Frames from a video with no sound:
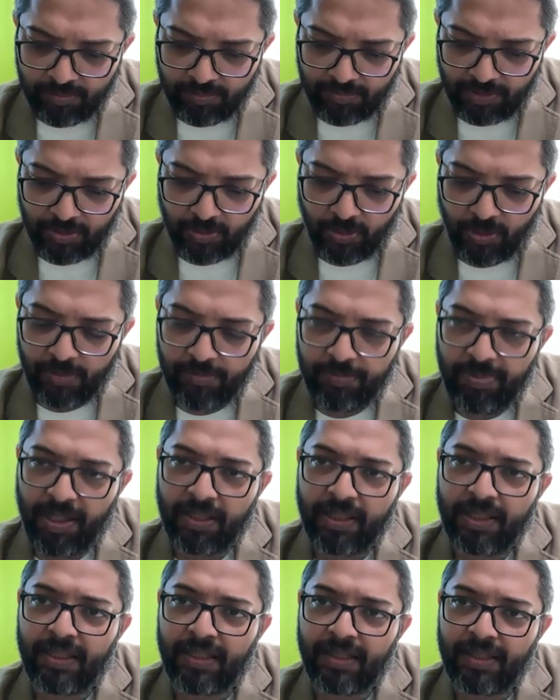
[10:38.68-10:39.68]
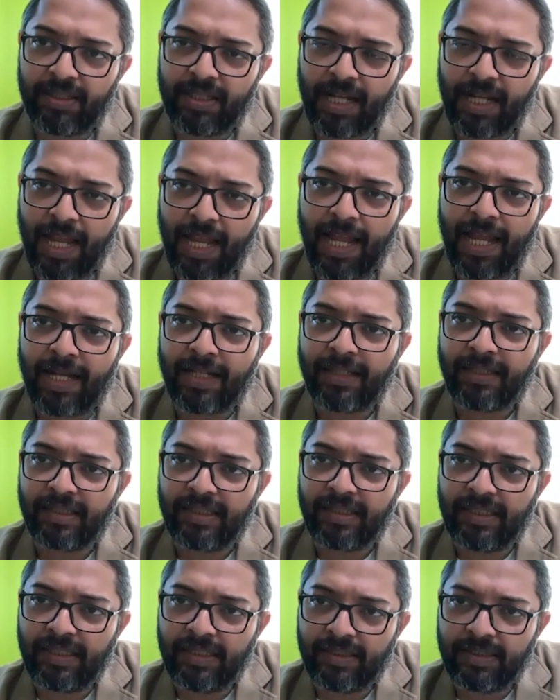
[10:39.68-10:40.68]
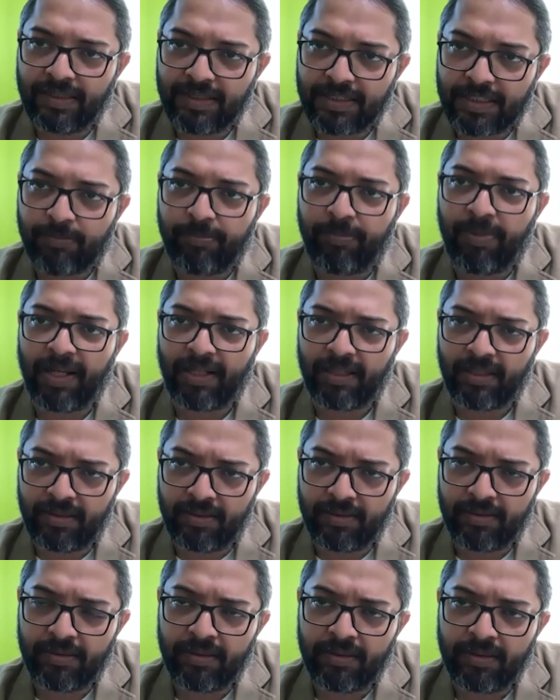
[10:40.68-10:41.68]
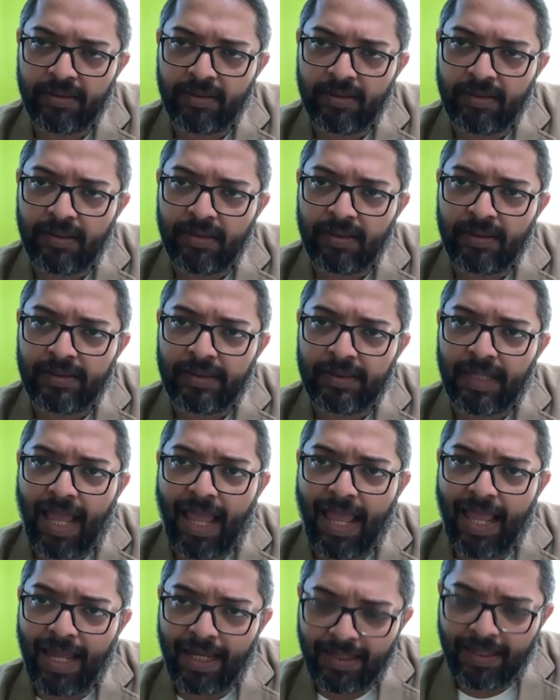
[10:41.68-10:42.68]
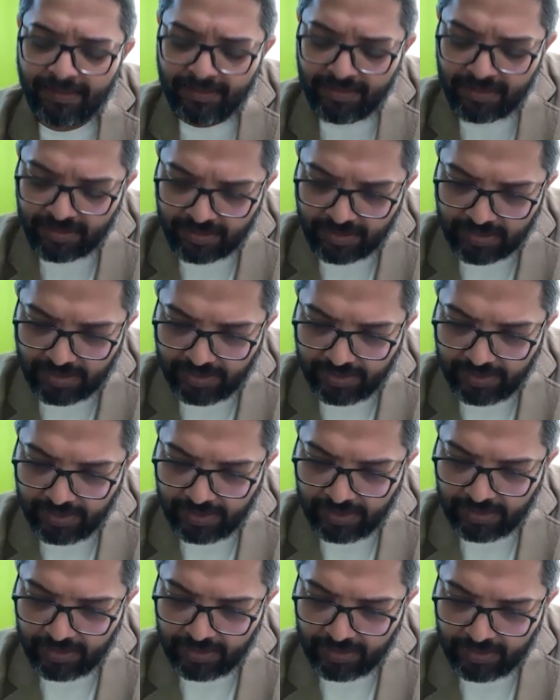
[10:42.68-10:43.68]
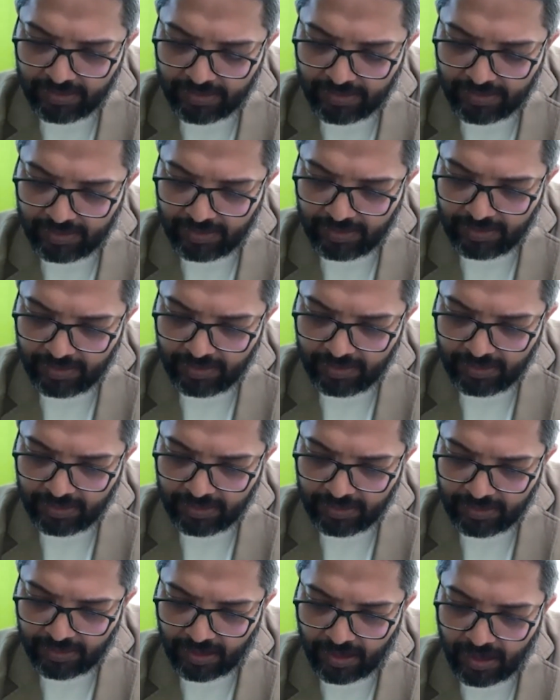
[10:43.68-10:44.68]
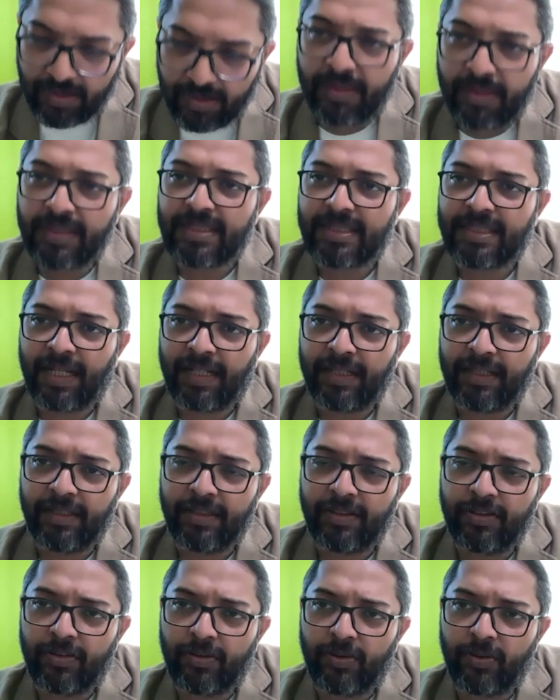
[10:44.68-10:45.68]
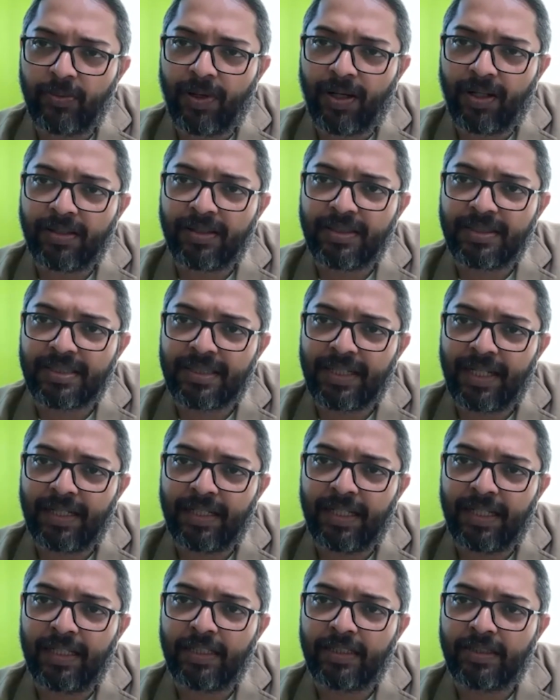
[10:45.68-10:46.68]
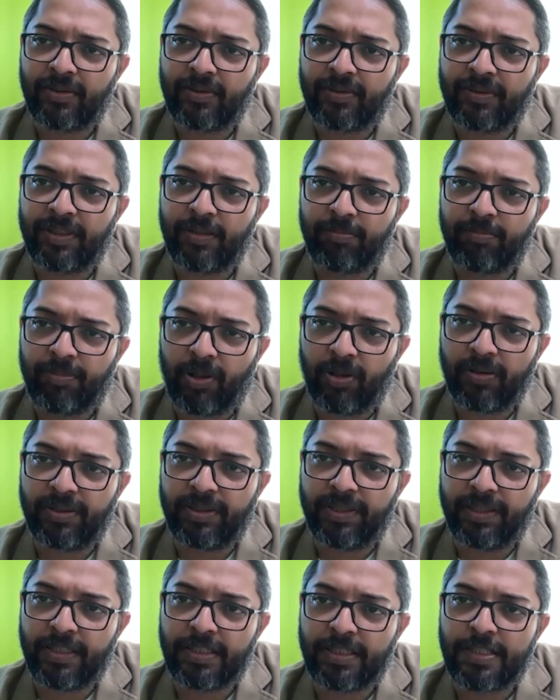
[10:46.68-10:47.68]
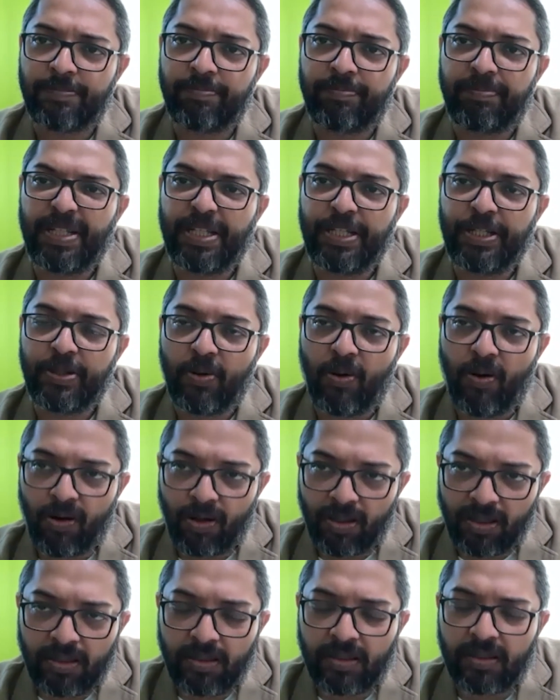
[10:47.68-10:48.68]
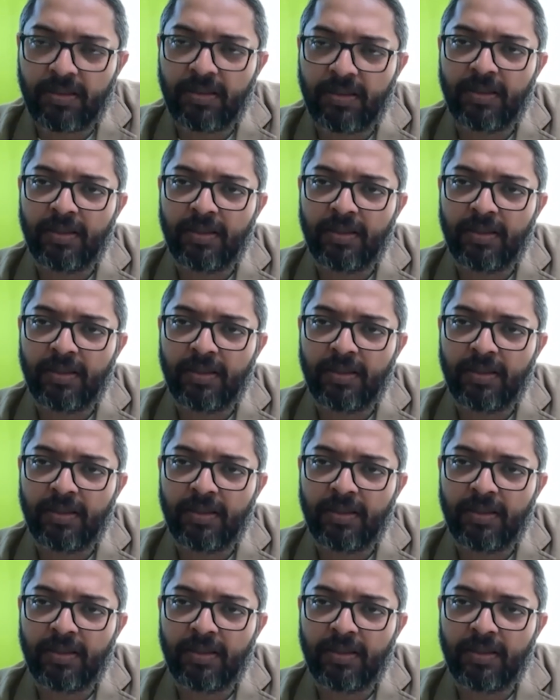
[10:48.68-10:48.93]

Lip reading: Manohar Parrikar had the respect and the understanding to understand electoral politics beyond